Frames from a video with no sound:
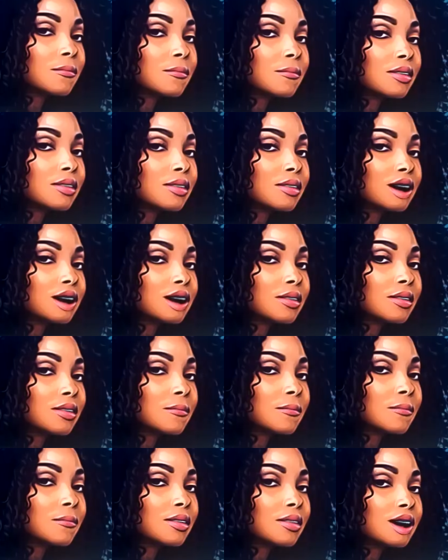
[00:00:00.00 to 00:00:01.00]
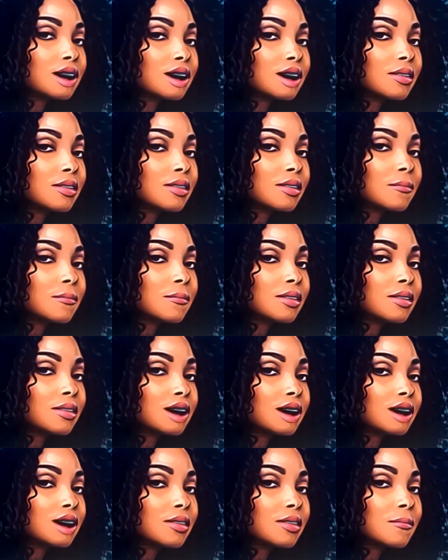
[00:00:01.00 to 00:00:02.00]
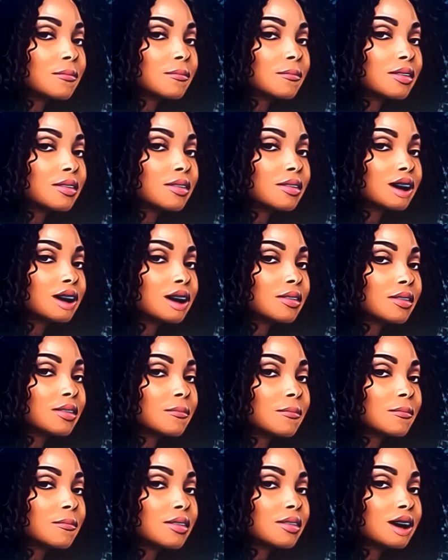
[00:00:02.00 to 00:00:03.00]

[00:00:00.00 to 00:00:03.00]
were inside, you didn't want to discuss it, honey.